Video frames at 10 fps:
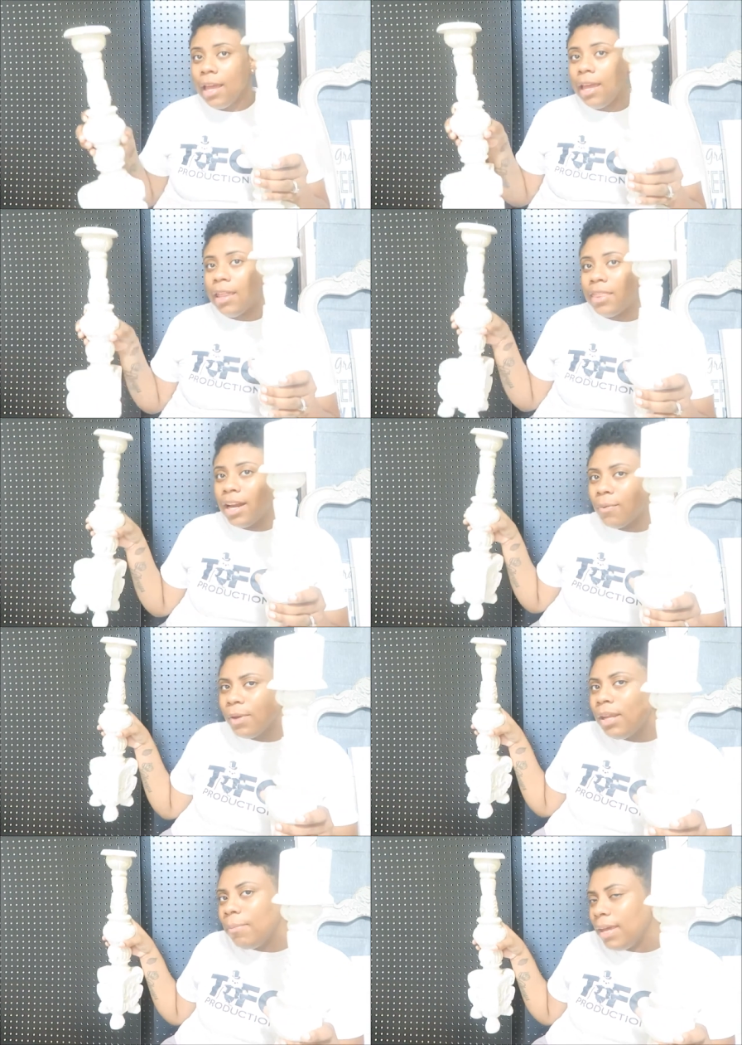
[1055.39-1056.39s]
And they're
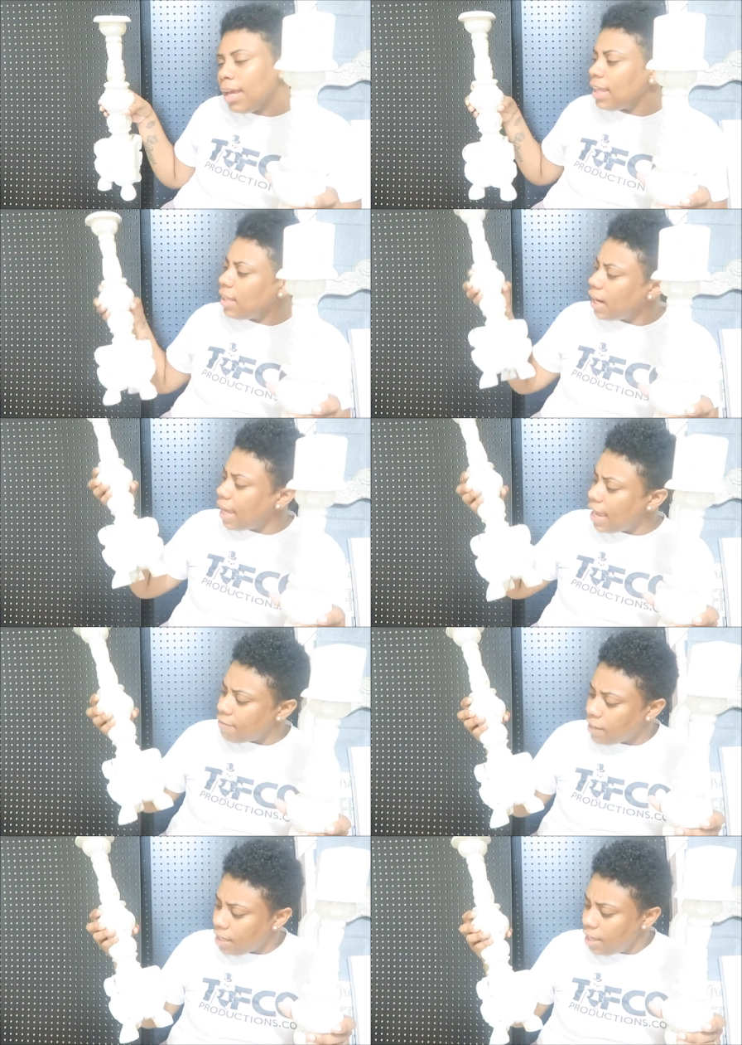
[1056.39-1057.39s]
really big and they're
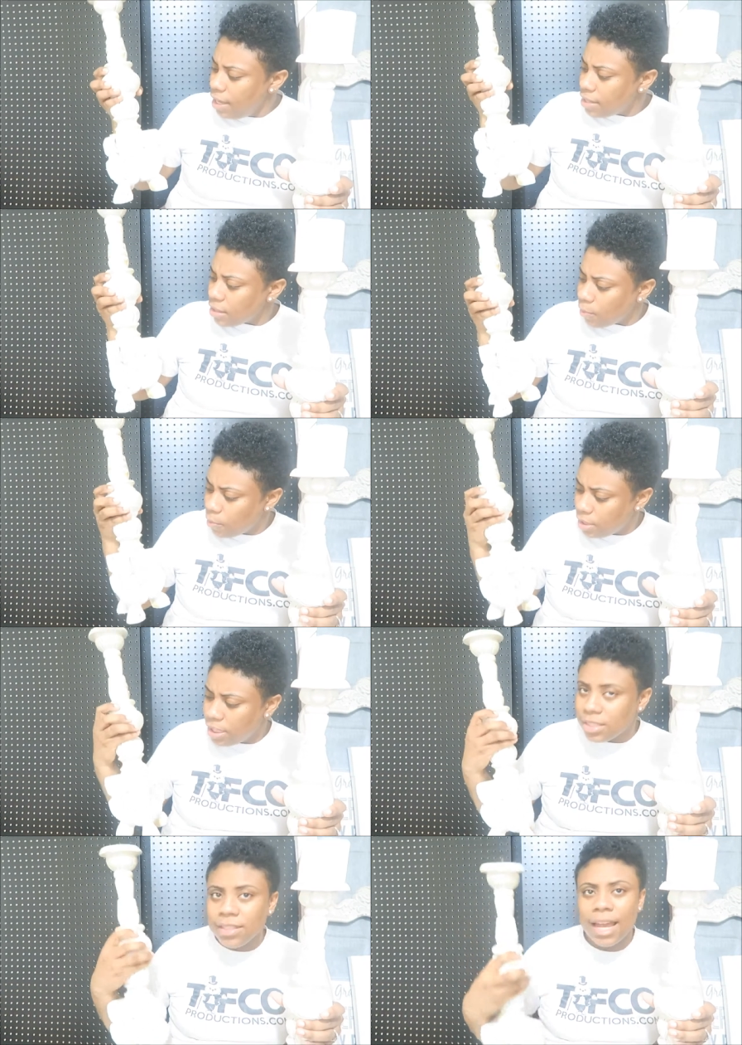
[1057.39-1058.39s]
heavy. The wood
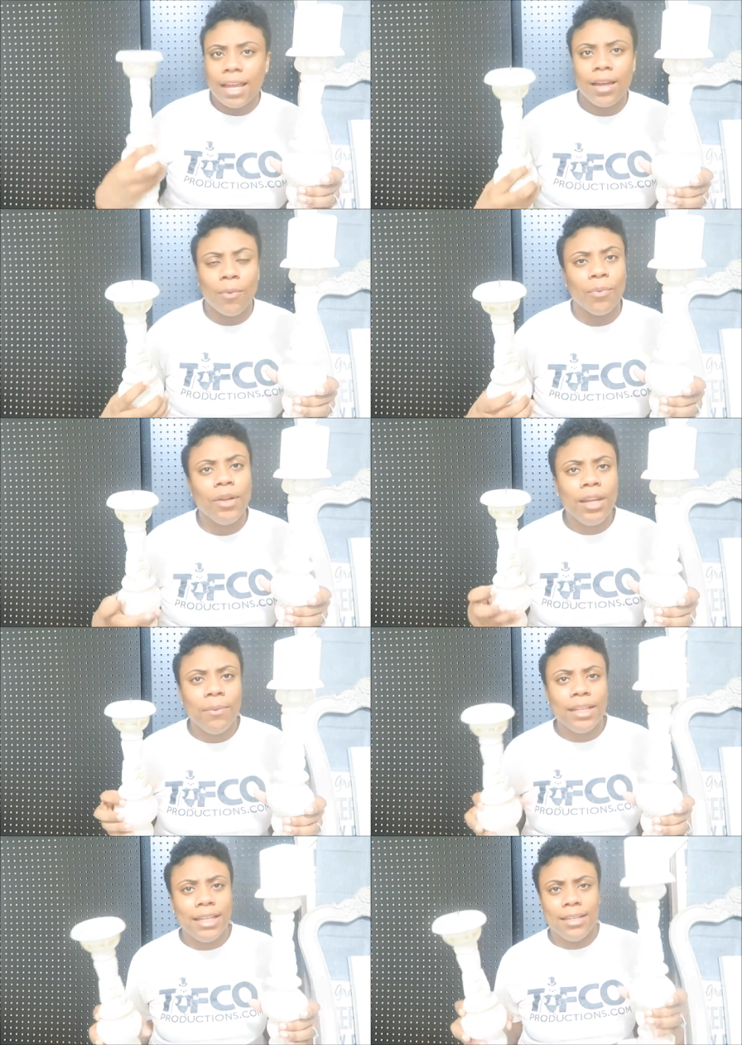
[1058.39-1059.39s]
is like really,
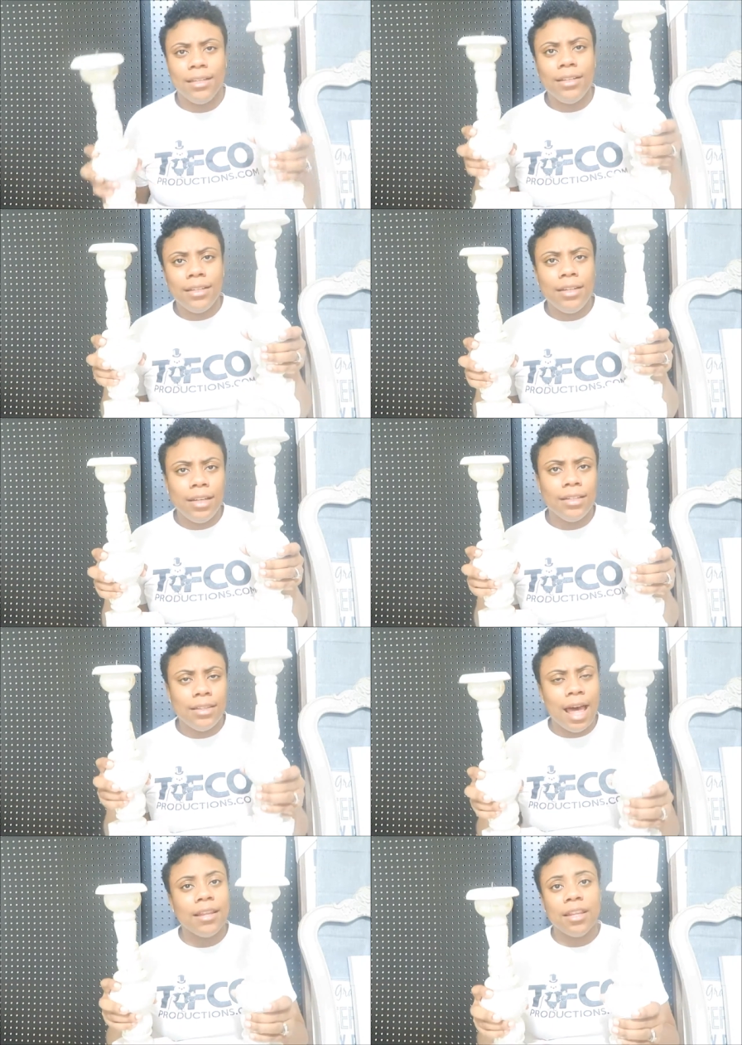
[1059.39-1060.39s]
really good.
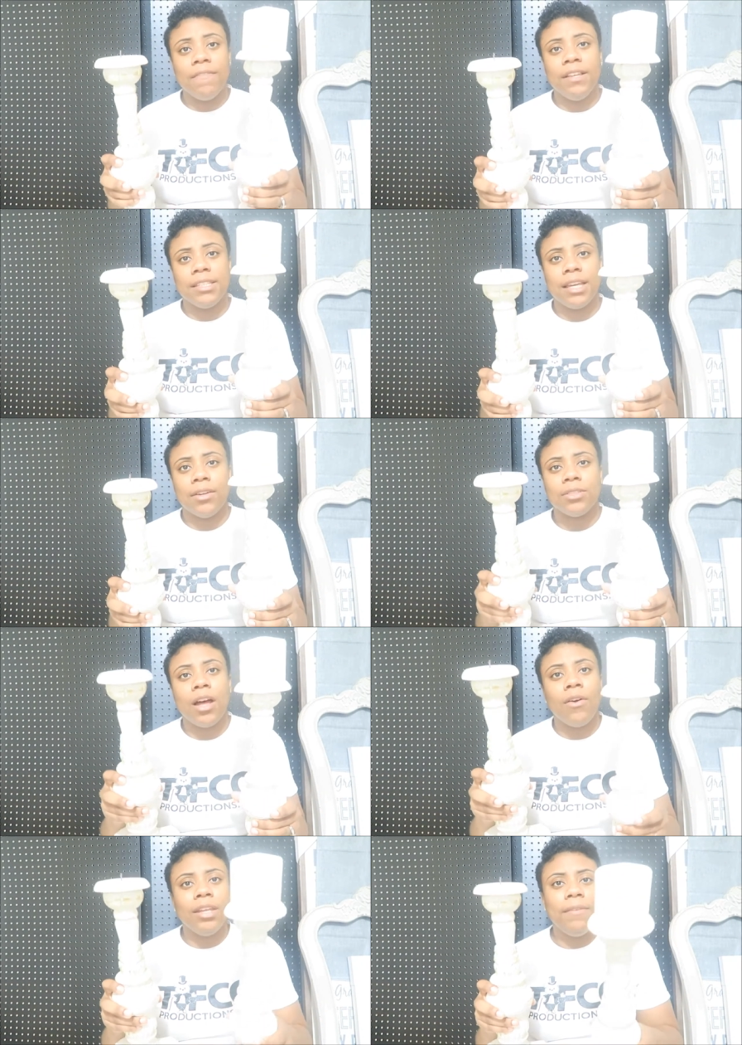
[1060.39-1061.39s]
I love these candles.
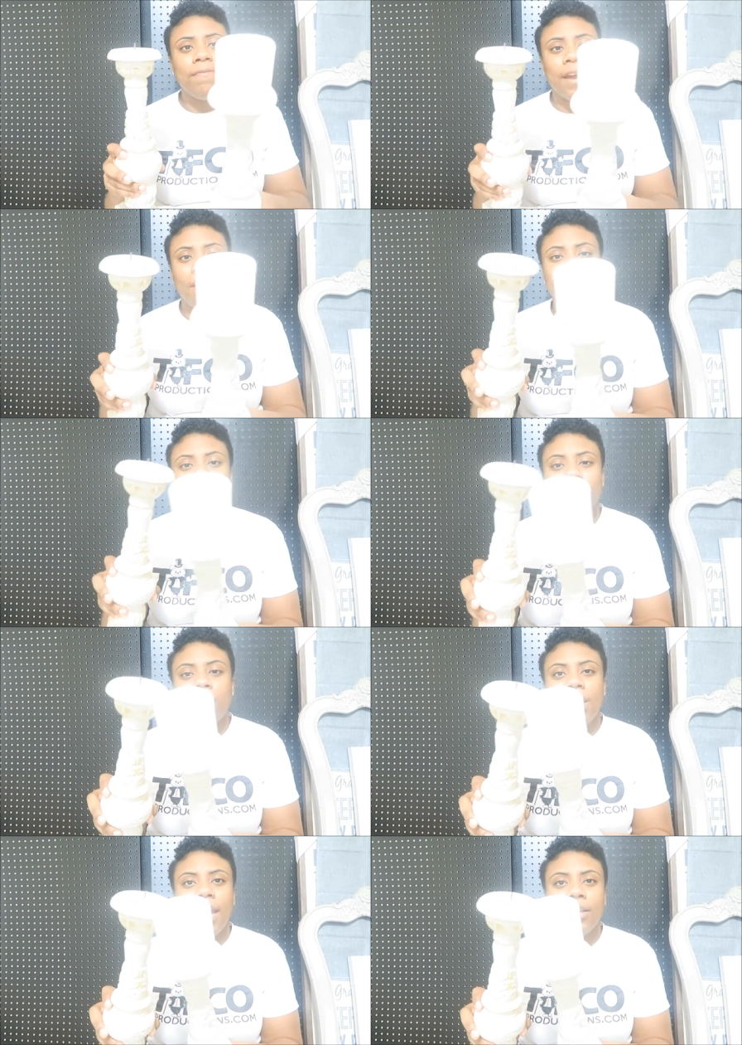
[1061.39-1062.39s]
I only found
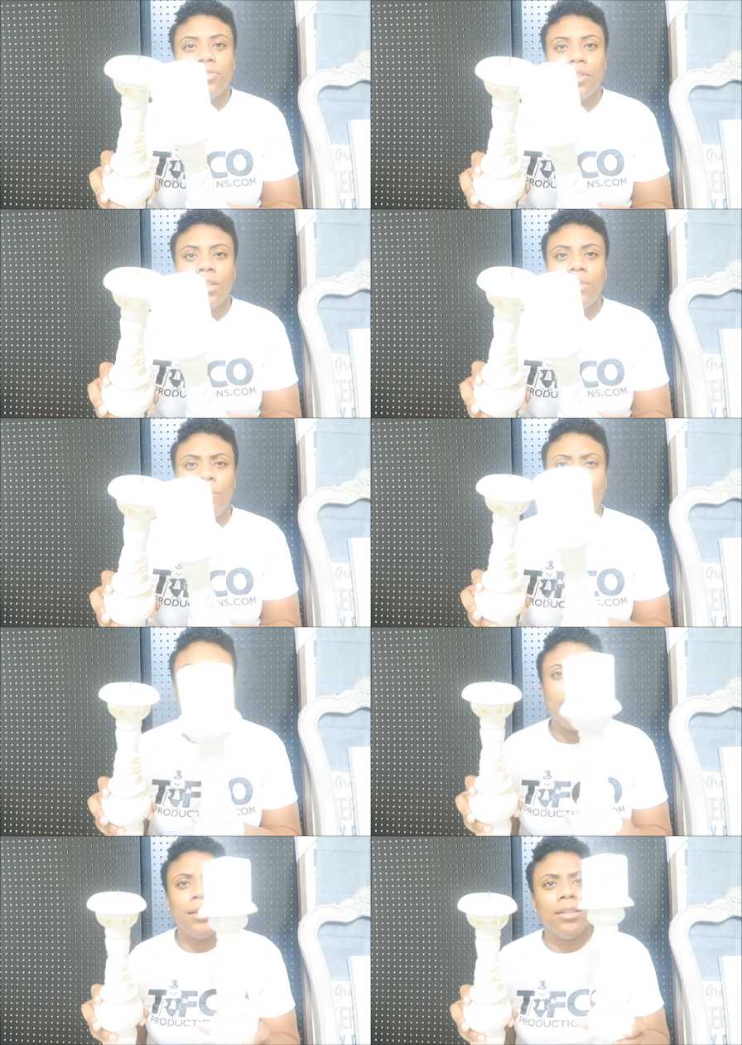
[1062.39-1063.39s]
one extra little
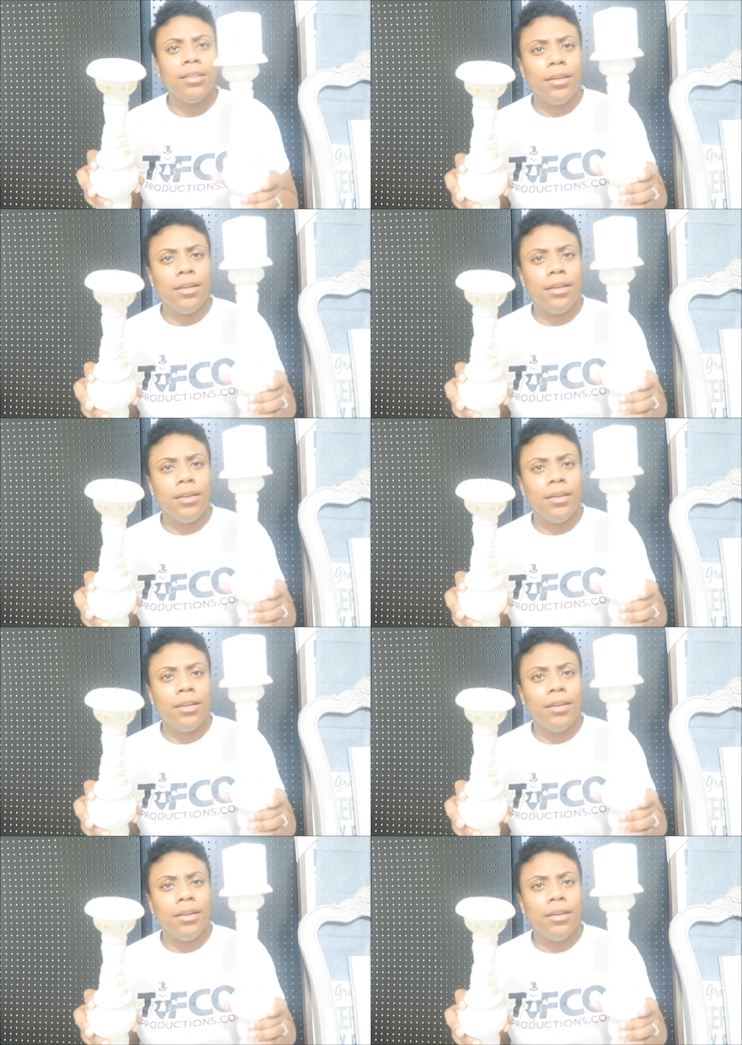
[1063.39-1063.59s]
white